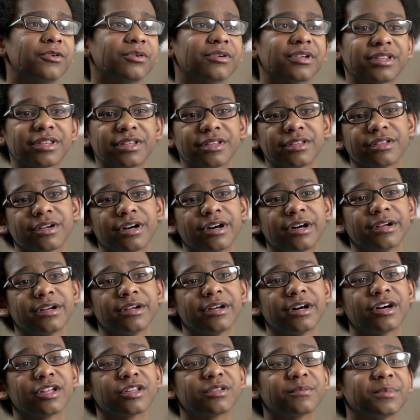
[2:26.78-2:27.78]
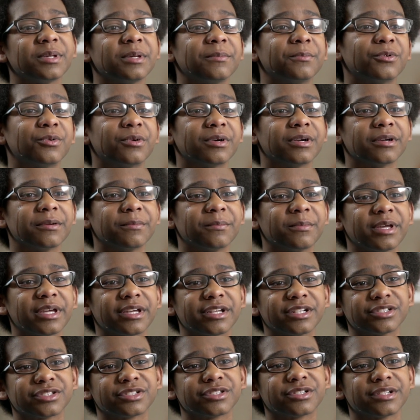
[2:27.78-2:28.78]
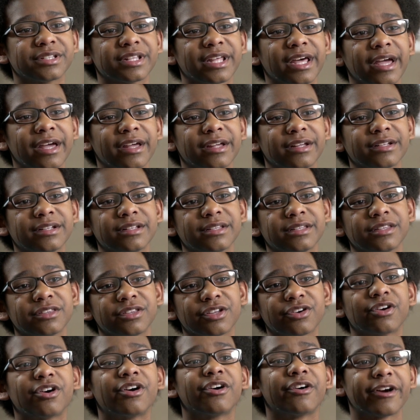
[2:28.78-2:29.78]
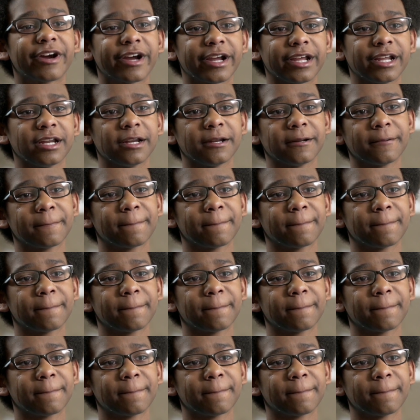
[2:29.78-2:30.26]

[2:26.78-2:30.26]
focuses on other people and making sure that they're all right.